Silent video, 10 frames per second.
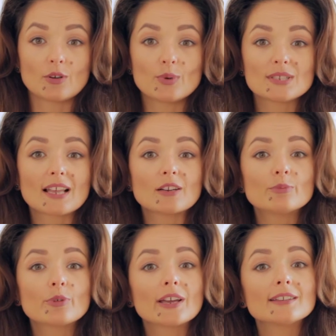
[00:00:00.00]
We
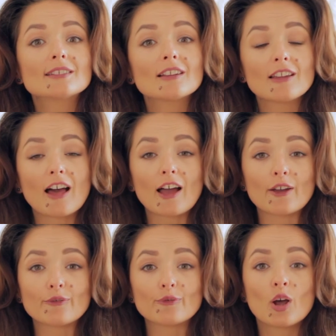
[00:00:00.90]
celebrate the
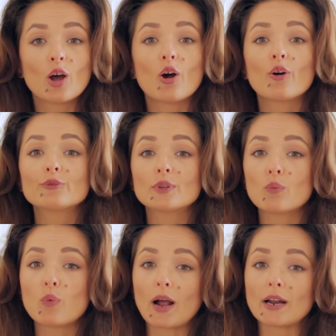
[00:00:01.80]
life of the
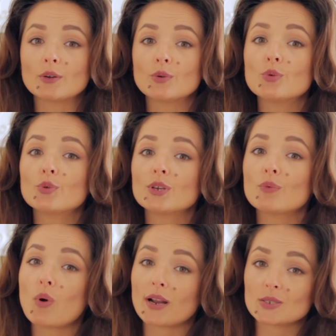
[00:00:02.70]
one who he
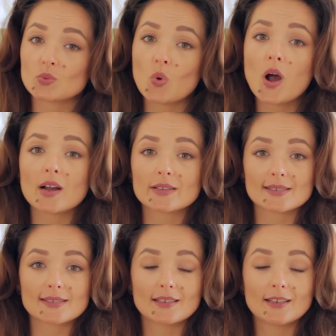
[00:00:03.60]
once
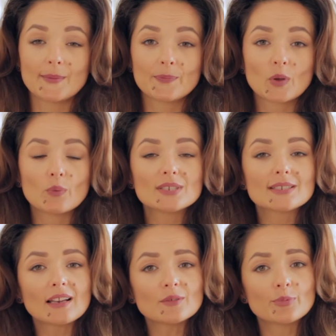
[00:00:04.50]
was. We
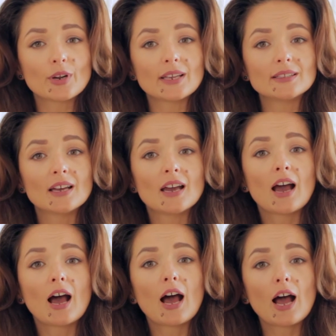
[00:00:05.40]
celebrate
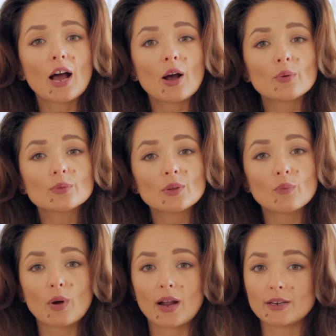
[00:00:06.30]
how the
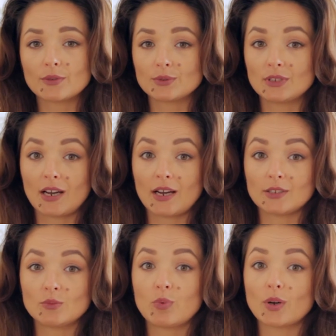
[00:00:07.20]
one who
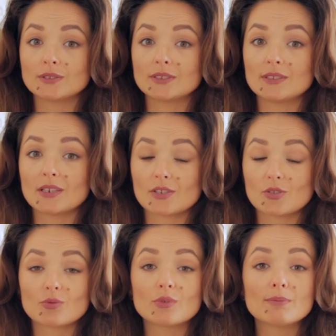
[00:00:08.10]
died wanted
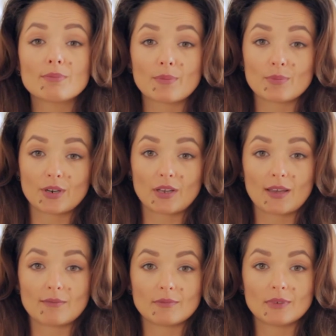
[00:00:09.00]
us to remember
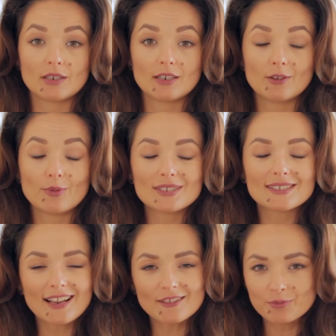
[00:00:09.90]
him. We
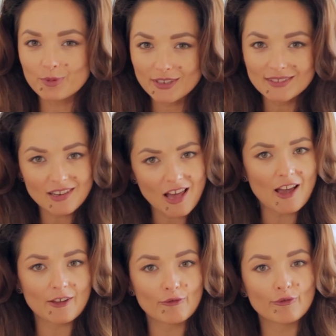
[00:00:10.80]
celebrate
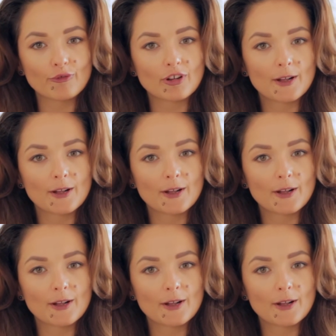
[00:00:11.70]
life.